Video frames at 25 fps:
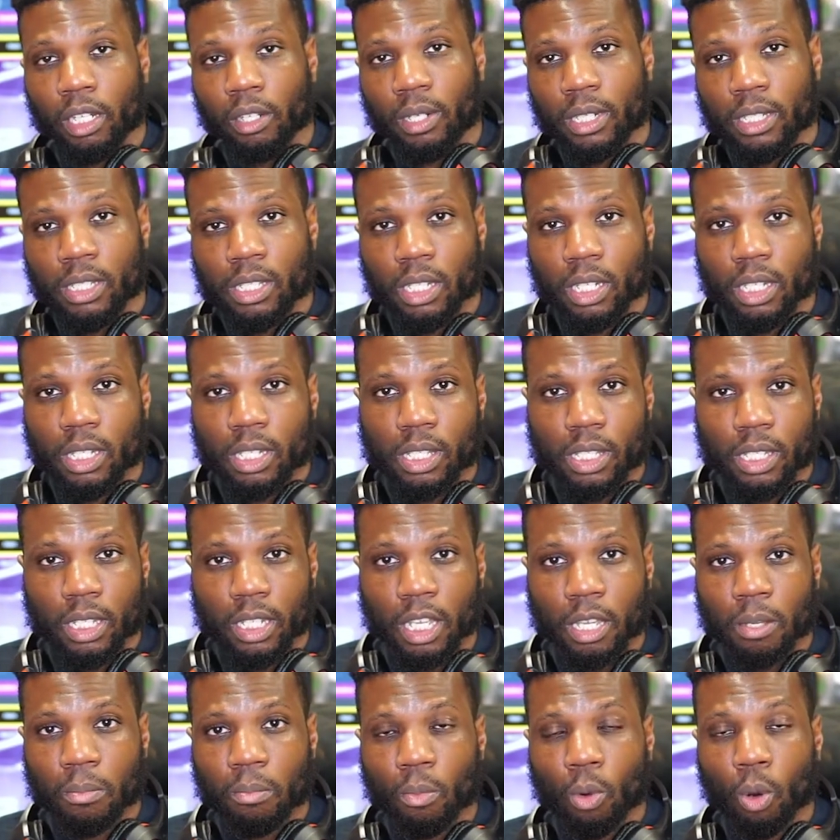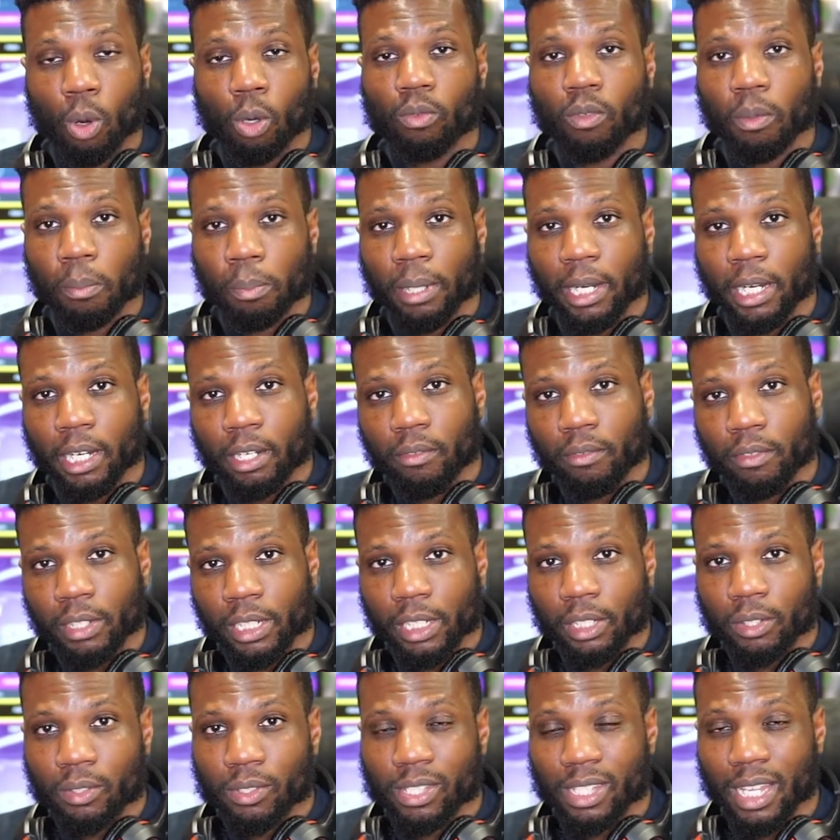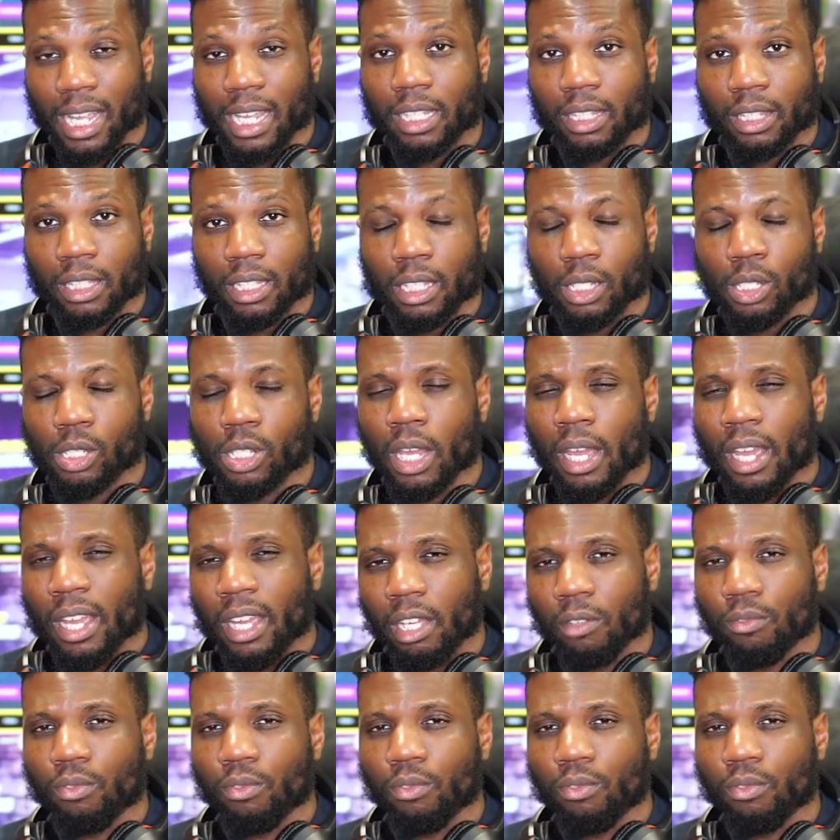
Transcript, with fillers: interested in seeing more repair videos like this.